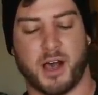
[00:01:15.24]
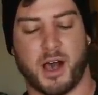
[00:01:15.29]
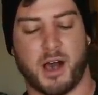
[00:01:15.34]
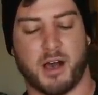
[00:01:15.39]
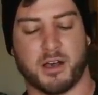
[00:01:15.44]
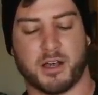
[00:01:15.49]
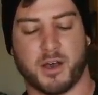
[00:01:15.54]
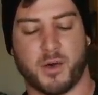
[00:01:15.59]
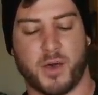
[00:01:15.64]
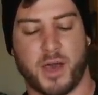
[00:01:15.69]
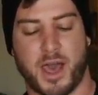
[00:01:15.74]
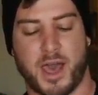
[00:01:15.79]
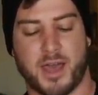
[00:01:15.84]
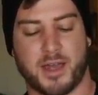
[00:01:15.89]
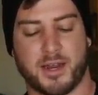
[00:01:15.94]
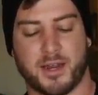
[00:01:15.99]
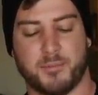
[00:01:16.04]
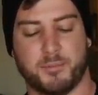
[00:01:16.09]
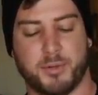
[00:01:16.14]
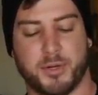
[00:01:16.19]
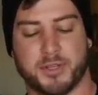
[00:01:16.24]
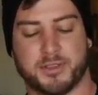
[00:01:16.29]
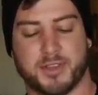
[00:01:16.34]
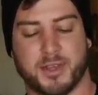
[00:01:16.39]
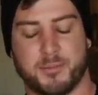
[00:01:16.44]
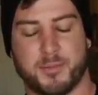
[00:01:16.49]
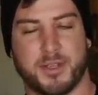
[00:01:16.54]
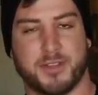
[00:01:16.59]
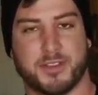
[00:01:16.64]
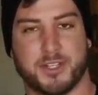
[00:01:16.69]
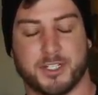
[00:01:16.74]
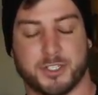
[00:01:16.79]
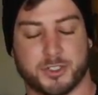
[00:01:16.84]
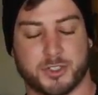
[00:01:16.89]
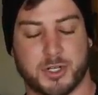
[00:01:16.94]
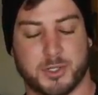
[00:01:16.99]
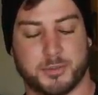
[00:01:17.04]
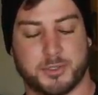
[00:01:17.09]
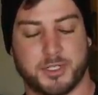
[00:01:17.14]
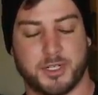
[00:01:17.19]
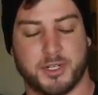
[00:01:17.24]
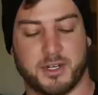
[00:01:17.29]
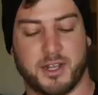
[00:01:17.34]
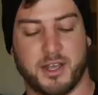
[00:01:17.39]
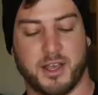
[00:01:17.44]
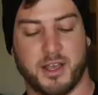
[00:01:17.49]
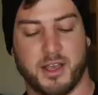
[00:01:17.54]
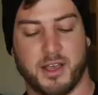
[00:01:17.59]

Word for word: I'll go ahead and put them in the description,